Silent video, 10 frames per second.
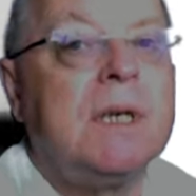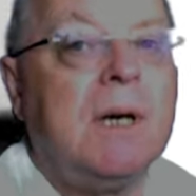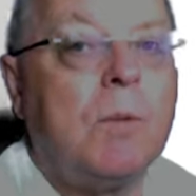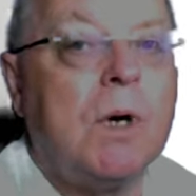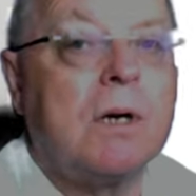
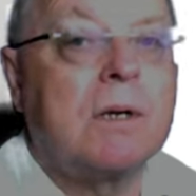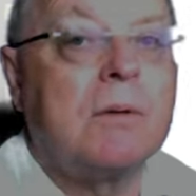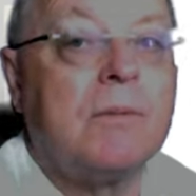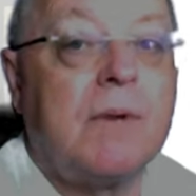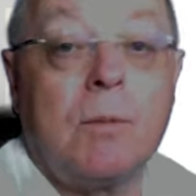and work
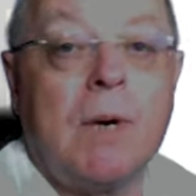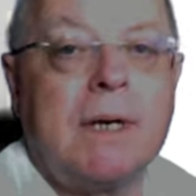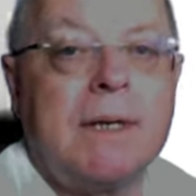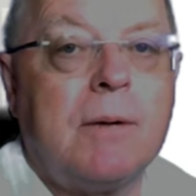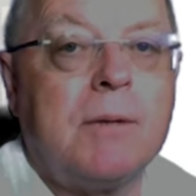very well
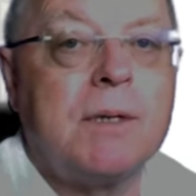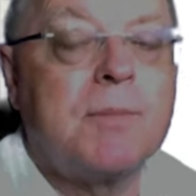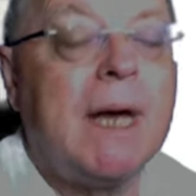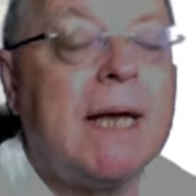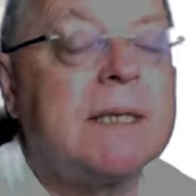in
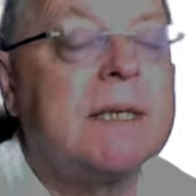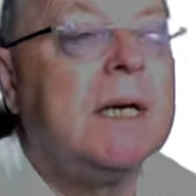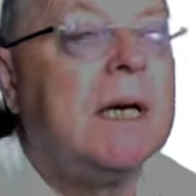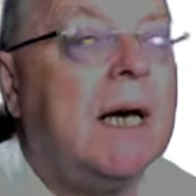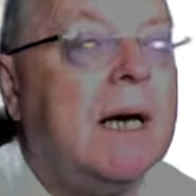respect.
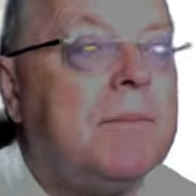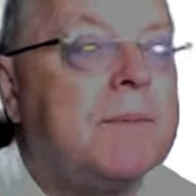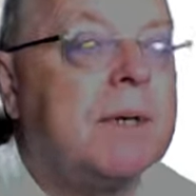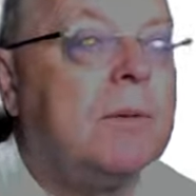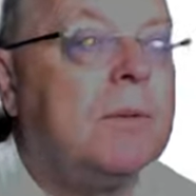
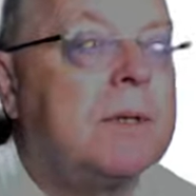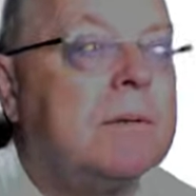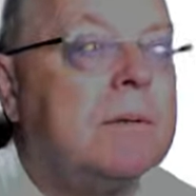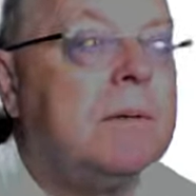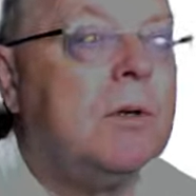So I would
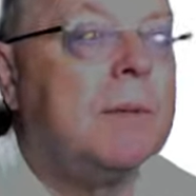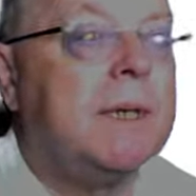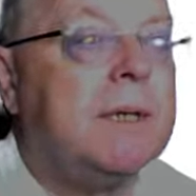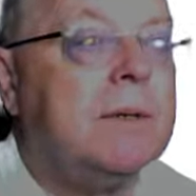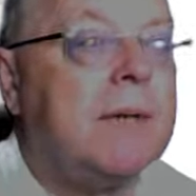normally
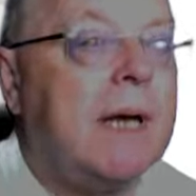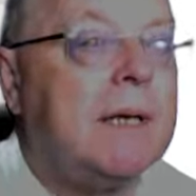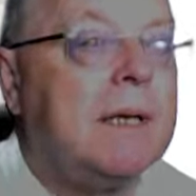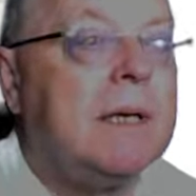do that.